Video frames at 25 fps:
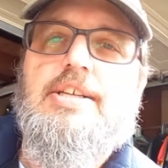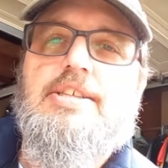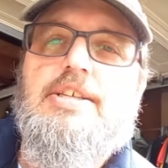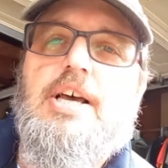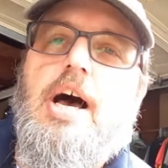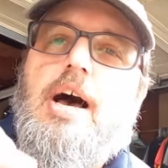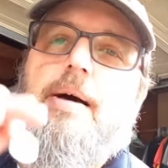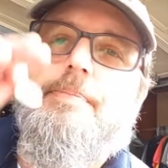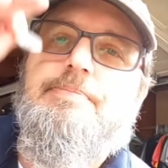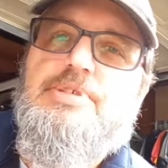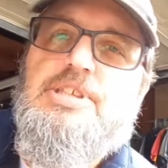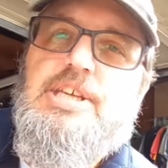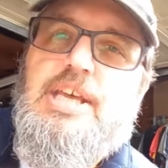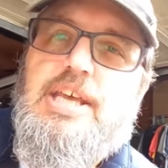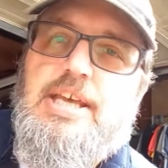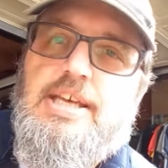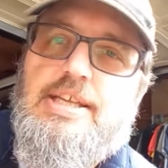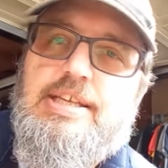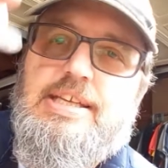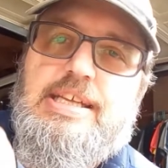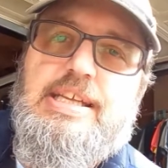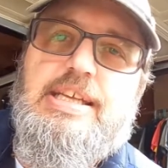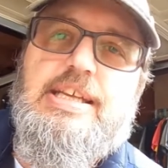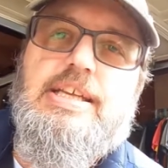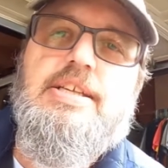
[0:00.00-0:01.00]
Top
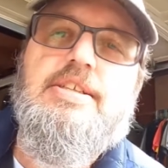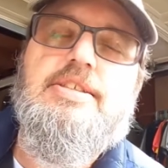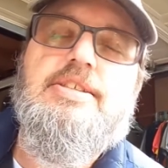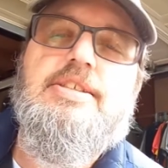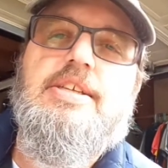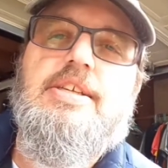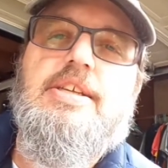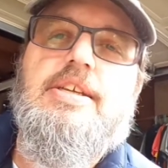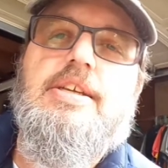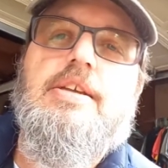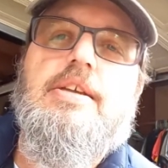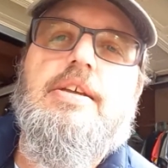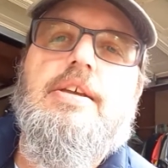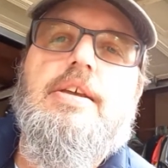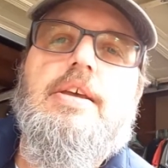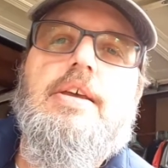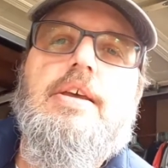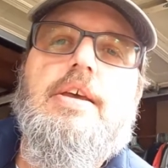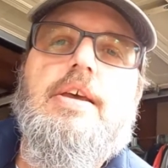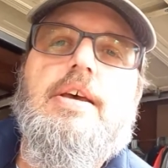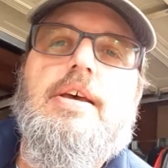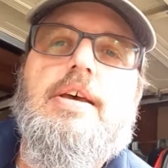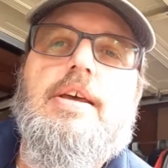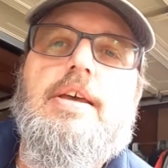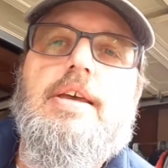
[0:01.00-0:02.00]
10 easy.
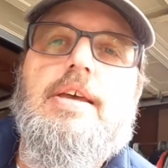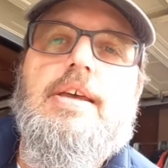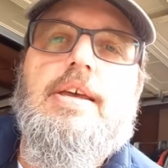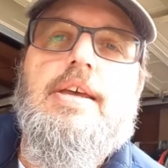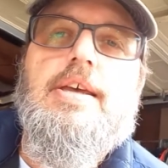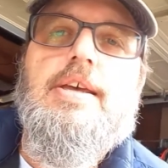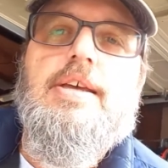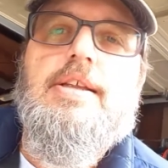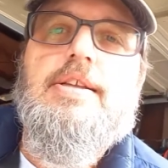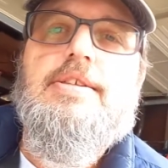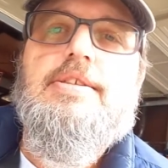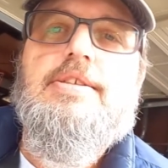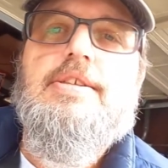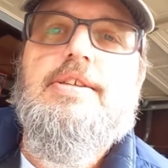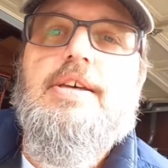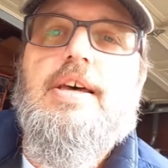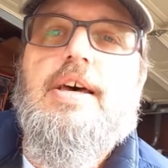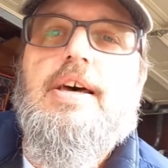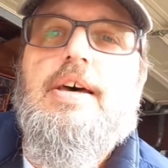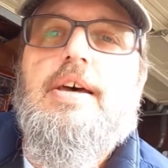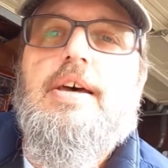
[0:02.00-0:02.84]
It